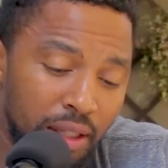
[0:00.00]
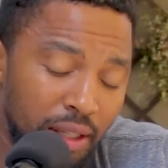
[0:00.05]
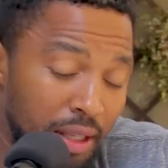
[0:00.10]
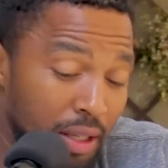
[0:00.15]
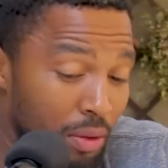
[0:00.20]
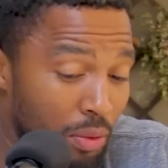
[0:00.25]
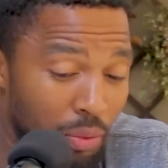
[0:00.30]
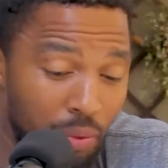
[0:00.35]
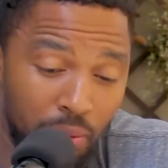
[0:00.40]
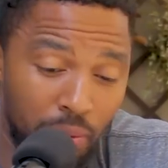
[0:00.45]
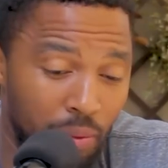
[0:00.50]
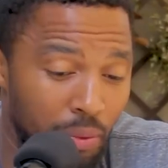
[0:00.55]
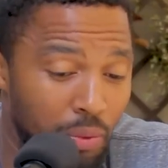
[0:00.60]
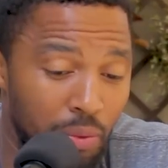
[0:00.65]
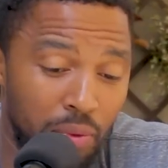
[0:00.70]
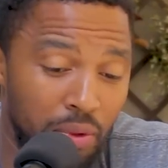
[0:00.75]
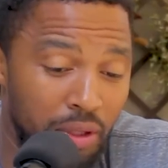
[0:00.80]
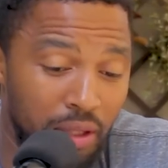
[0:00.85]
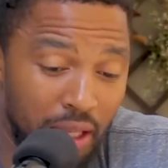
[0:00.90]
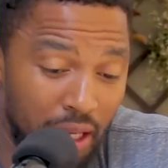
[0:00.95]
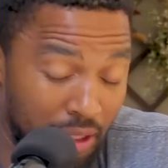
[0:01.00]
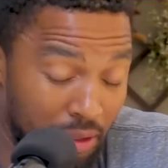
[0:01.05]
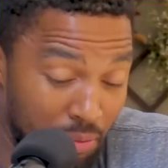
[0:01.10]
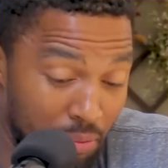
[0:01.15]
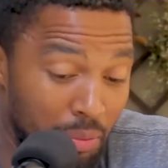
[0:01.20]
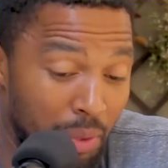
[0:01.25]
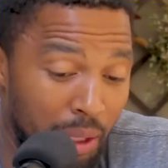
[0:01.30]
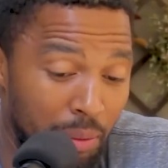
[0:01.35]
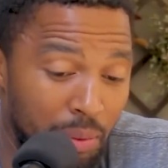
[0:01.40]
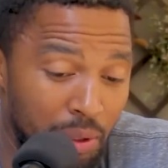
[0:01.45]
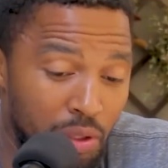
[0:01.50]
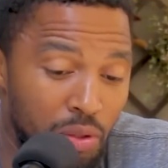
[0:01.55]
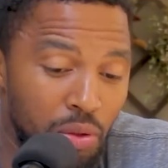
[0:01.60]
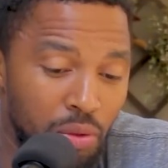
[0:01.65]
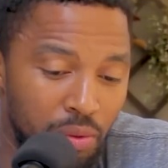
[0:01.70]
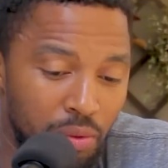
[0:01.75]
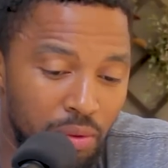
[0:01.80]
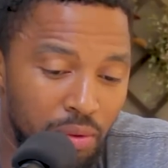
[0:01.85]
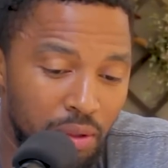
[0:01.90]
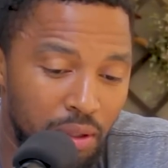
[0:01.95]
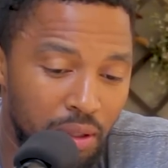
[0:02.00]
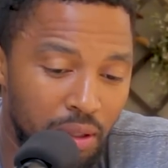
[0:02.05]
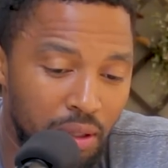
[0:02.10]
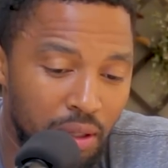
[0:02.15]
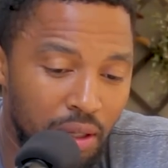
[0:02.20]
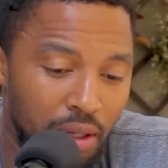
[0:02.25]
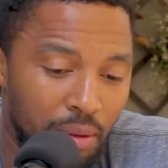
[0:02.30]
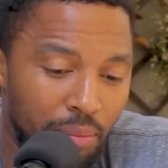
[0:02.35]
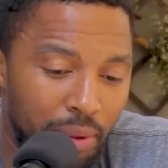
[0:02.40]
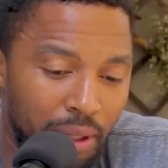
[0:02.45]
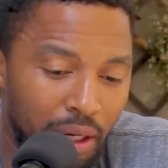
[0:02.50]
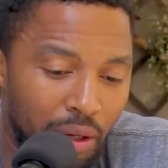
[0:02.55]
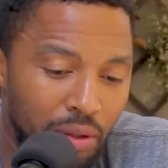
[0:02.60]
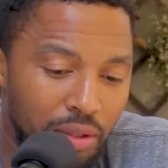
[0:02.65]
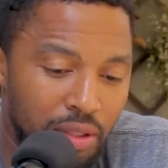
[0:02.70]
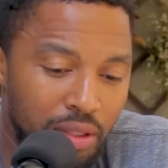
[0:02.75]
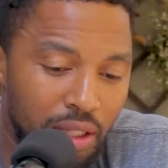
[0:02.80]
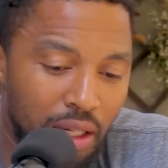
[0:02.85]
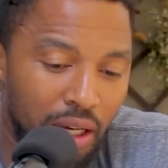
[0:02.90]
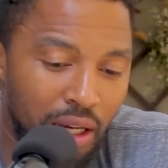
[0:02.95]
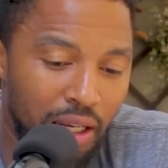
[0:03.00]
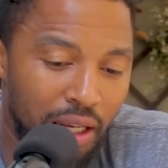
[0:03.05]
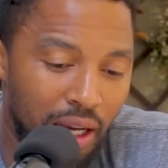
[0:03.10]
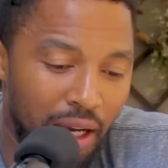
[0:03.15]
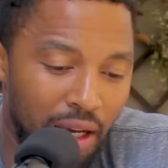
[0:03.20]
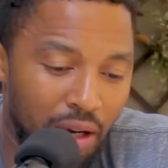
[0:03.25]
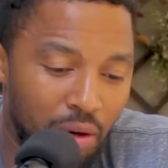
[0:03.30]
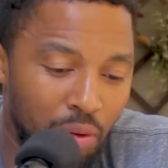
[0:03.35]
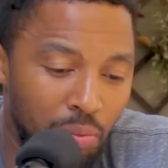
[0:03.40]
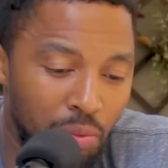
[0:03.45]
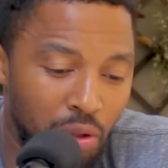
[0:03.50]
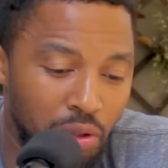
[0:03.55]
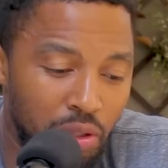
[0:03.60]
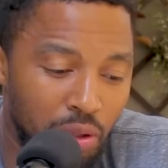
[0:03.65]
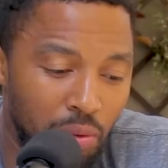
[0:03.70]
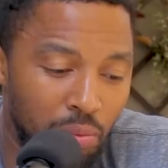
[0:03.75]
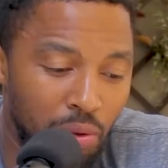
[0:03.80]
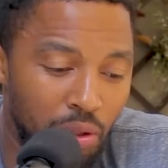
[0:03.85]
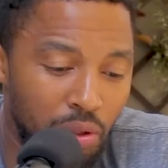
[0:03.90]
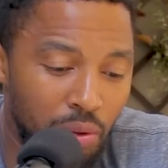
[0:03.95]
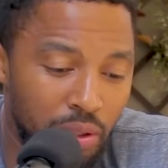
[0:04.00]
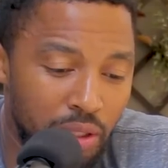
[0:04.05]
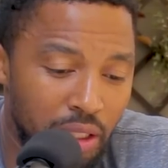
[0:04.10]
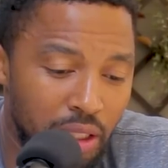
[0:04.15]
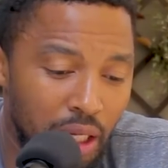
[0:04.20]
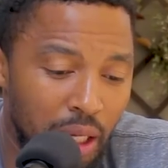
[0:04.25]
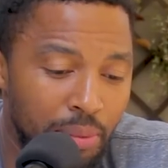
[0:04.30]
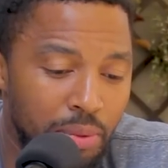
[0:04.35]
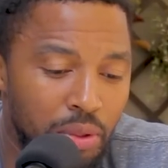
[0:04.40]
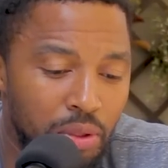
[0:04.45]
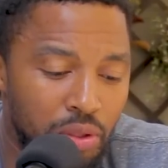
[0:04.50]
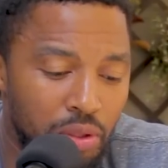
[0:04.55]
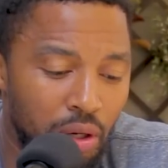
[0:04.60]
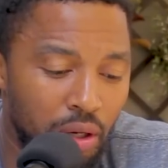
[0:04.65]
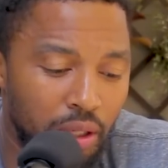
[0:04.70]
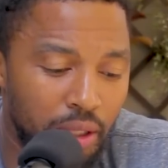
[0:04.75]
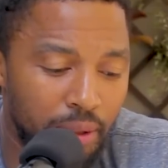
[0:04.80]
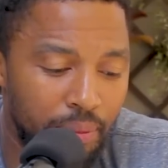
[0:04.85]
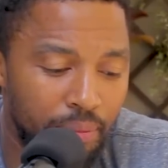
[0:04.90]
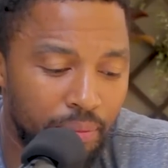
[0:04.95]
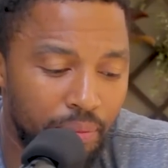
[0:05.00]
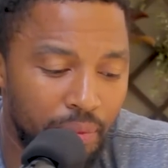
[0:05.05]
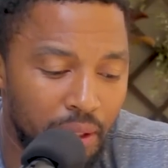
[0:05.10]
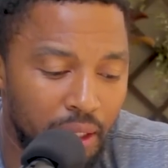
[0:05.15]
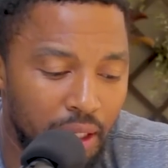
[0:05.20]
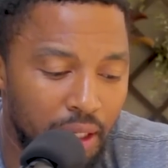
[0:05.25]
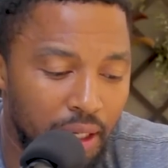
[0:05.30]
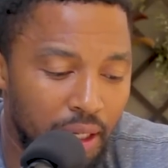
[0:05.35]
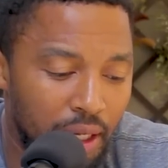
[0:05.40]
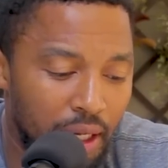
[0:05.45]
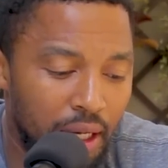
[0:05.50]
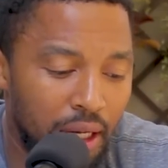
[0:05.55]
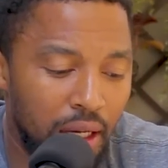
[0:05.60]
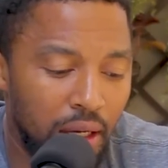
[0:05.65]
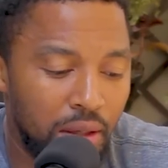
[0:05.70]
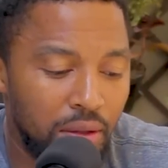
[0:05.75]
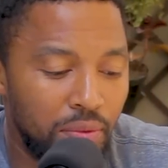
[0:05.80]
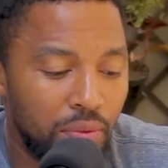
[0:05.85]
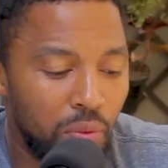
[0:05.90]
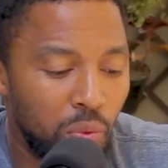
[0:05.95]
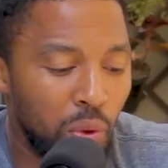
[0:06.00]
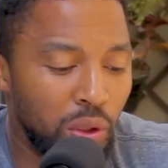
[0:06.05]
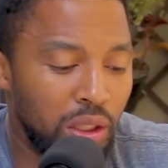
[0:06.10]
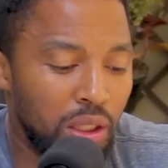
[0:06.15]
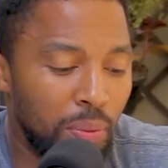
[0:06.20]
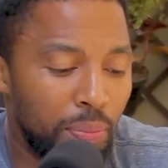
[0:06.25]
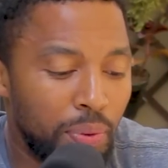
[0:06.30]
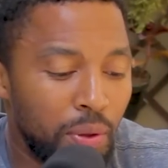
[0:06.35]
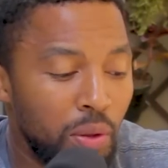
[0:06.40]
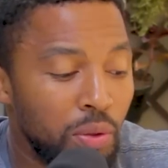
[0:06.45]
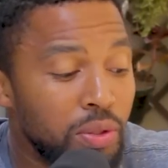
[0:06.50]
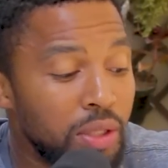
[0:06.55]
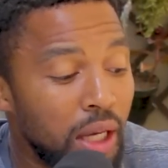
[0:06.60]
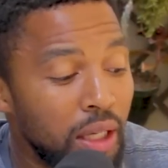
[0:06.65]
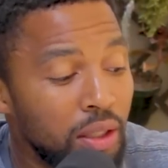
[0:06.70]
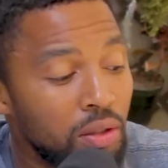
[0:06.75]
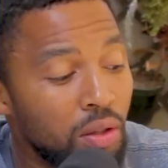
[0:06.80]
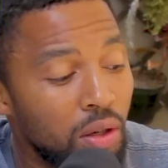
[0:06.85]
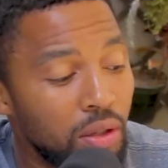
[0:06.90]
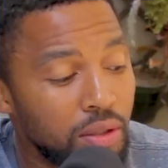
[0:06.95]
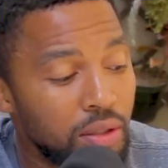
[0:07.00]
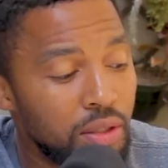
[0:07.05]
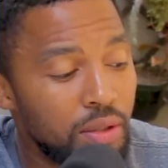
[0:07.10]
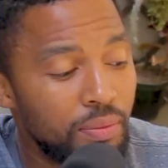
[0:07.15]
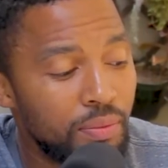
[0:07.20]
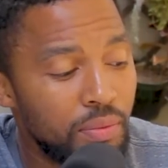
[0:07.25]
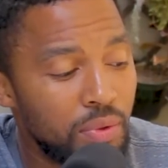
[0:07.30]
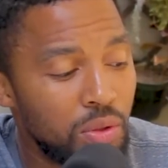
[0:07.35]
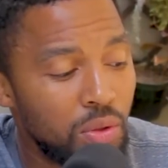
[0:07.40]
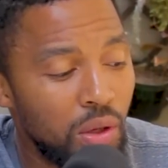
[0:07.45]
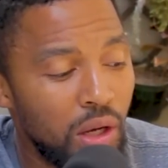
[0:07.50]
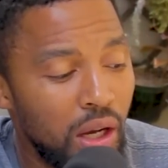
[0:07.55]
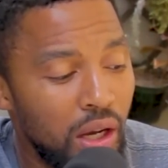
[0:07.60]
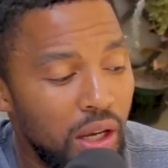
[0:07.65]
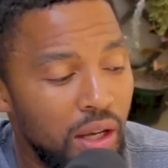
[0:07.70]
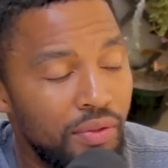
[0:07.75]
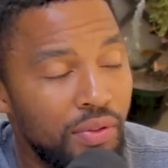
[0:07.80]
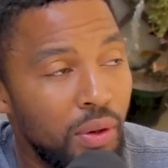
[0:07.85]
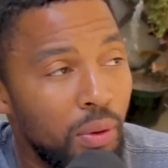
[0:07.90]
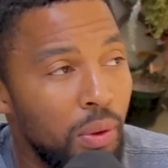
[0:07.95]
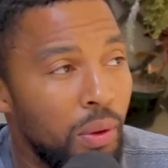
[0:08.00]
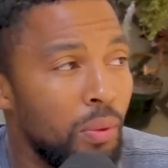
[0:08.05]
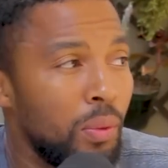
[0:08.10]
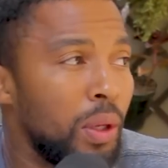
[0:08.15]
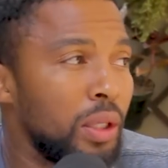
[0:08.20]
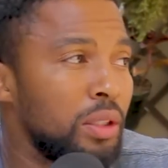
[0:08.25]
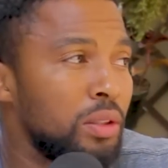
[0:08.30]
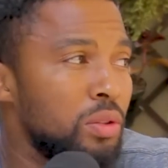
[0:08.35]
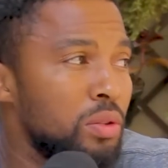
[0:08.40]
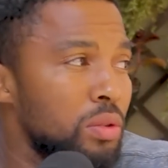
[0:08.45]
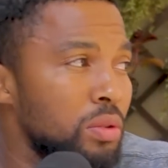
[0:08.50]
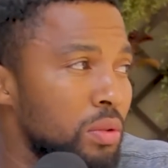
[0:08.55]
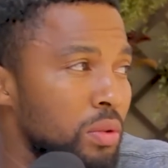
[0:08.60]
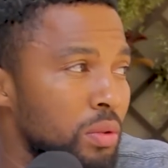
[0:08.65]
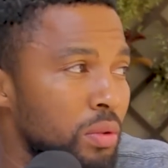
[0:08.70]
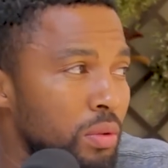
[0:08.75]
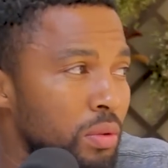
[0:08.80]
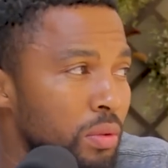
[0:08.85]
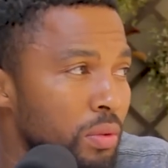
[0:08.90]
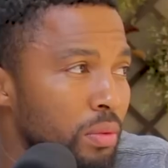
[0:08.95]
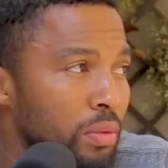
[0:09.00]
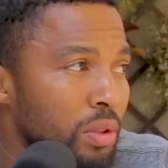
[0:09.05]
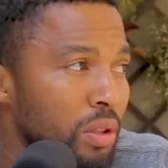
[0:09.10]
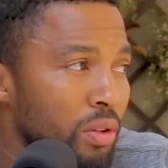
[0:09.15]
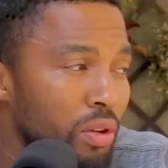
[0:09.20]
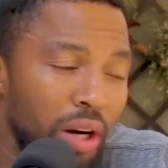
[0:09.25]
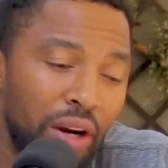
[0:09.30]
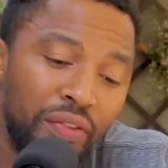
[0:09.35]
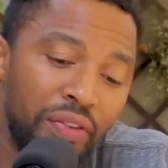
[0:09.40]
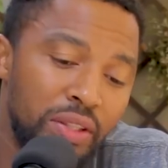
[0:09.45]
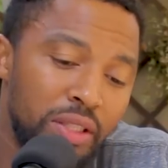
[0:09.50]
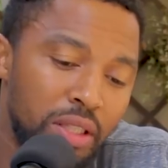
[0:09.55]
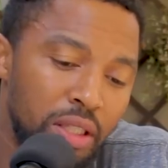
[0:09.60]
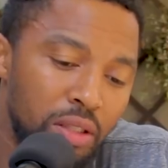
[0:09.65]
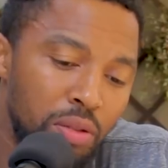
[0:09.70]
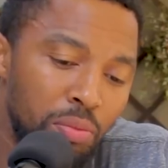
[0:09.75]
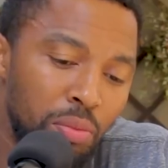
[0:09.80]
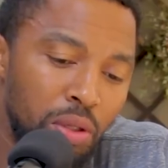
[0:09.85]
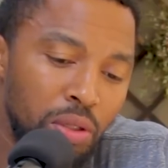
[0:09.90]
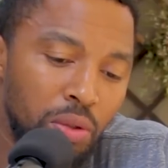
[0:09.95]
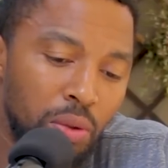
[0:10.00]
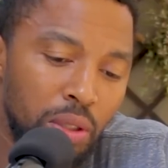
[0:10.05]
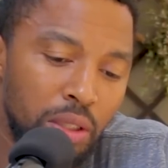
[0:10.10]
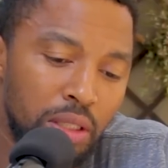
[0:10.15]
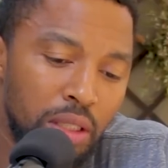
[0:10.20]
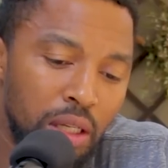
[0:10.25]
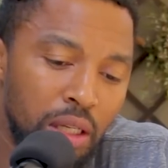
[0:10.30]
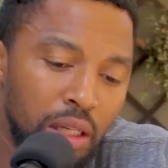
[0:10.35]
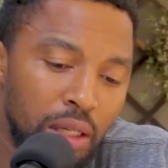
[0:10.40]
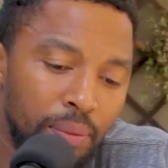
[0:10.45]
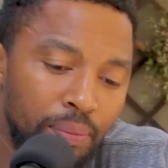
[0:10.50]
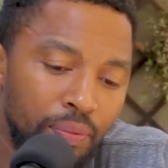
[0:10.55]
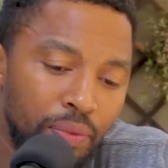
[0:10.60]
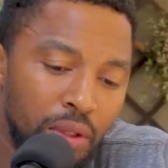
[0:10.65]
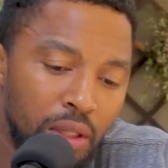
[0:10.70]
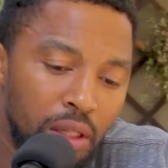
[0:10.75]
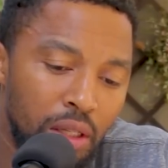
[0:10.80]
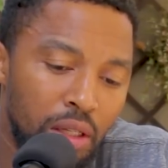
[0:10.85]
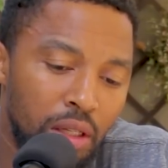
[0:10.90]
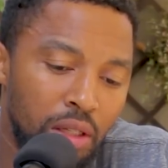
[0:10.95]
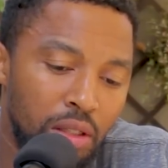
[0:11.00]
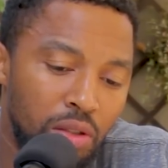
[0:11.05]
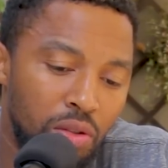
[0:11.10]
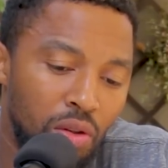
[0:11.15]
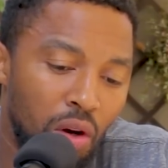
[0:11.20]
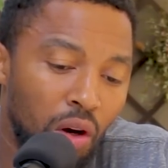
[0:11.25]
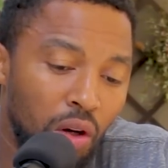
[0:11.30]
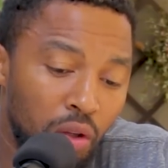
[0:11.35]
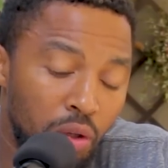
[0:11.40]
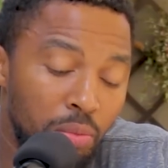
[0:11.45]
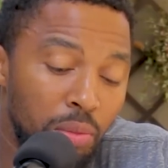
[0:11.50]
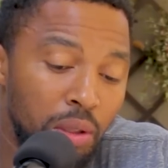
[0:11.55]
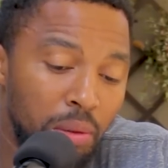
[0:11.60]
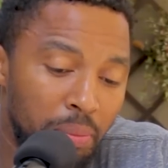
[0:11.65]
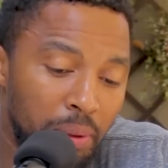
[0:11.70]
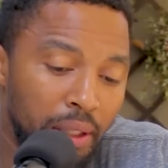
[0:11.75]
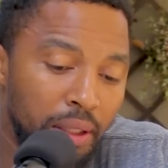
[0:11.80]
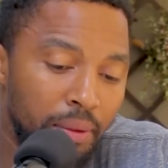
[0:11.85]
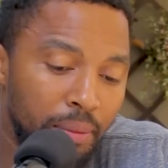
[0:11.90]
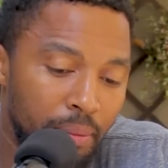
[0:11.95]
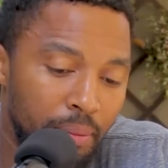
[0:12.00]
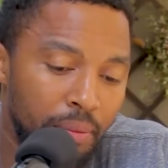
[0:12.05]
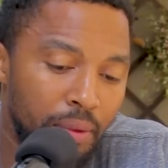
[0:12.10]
Yeah, well, that may be true, but Mlotshwa was an absolute shock with the pros and cons. So however we want to reference it, Mlotshwa was a dark human being.